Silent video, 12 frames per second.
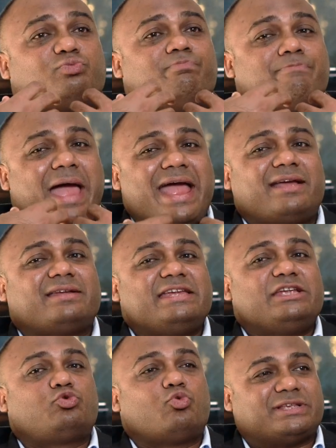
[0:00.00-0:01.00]
bank
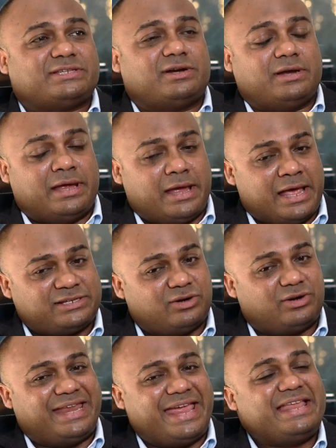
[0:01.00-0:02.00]
need to
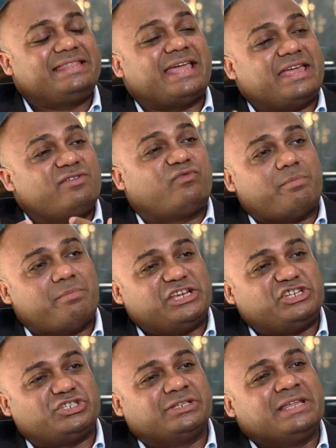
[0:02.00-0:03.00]
ascertain the
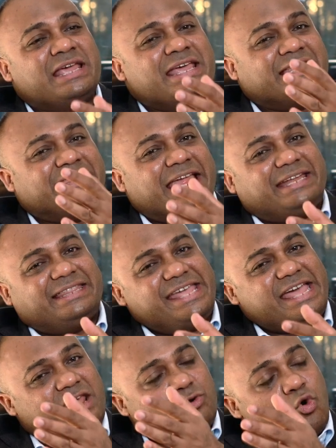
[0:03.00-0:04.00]
information that they
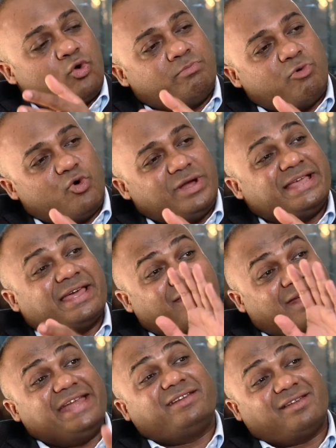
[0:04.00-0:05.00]
are onboarding a
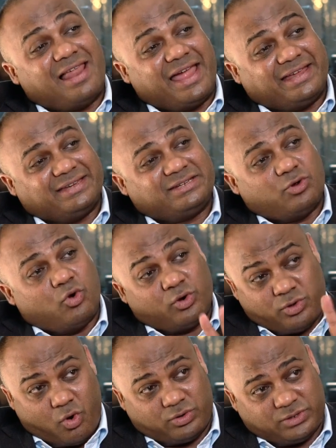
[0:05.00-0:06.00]
right client or
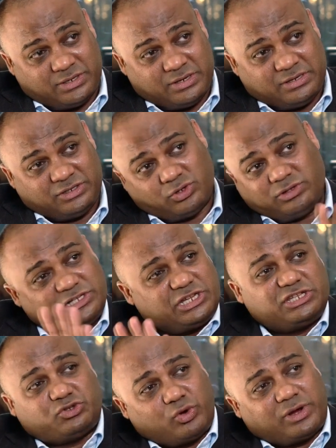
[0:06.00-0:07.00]
not. So this
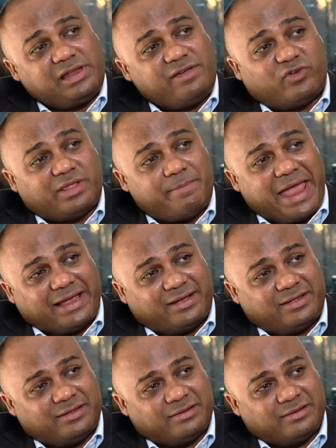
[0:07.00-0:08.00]
is strictly for the bank.
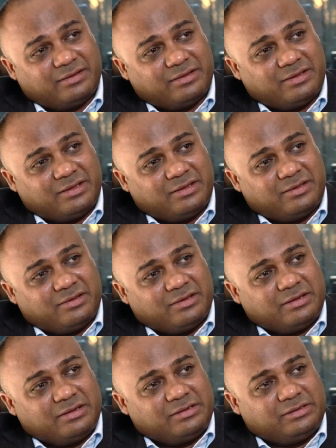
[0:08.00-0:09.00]

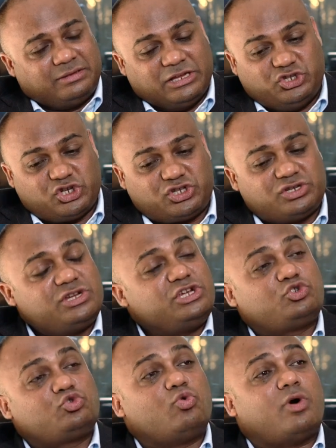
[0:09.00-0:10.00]
They just
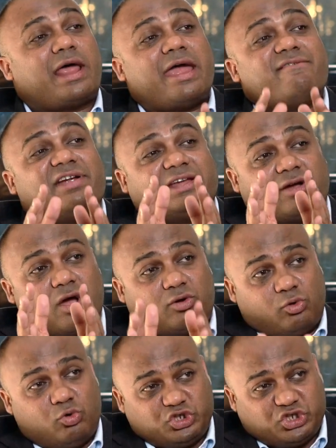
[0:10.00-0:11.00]
need to arrive at a
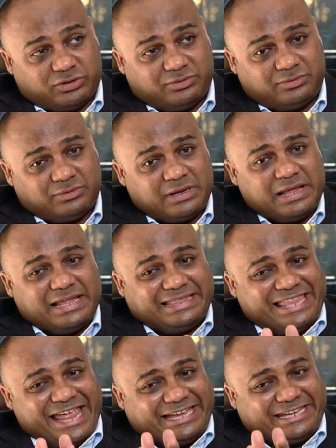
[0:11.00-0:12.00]
conclusion
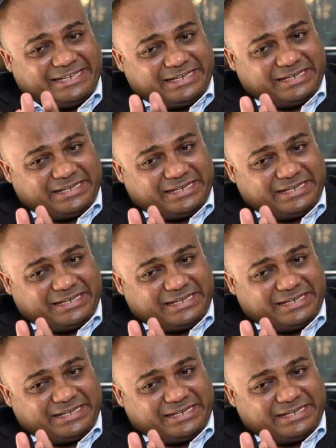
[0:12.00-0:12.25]
that